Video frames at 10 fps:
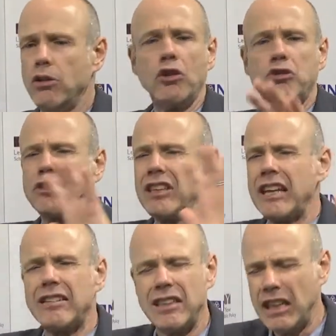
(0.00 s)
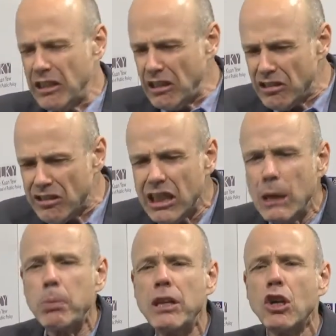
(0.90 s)
Society is
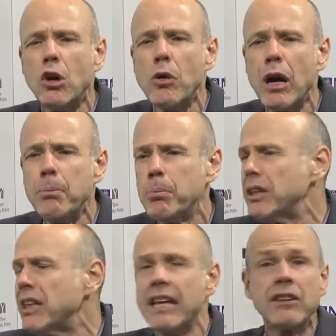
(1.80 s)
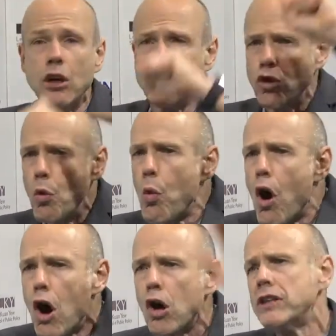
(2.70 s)
deeply corrupt, but then there's a
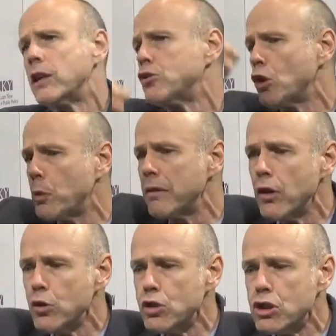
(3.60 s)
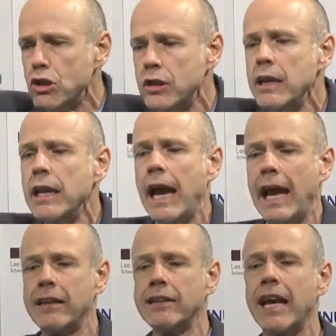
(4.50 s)
war, there's a revolution,
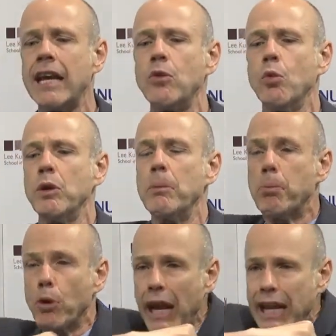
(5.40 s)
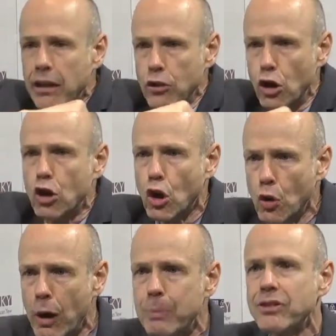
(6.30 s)
and then we break the
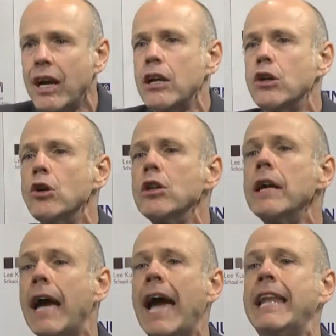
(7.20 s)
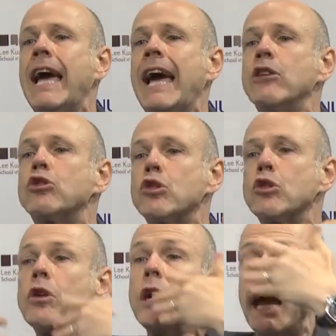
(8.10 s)
corrupt cycle and
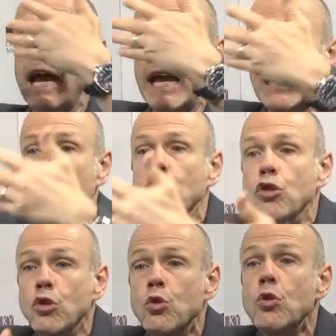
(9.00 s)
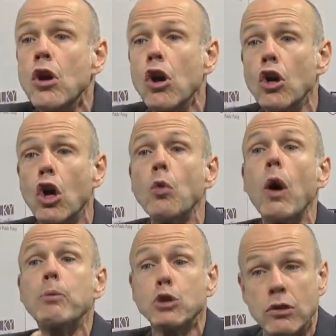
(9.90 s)
enter a new
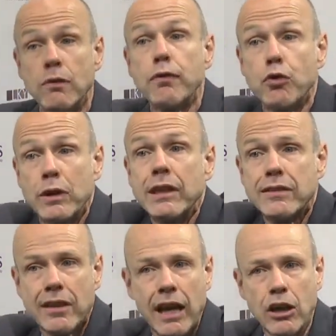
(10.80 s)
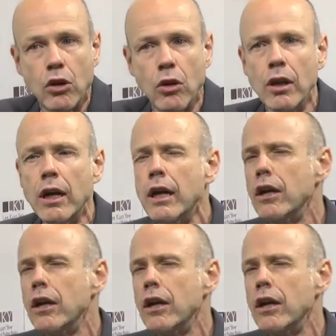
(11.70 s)
corruption-free cycle.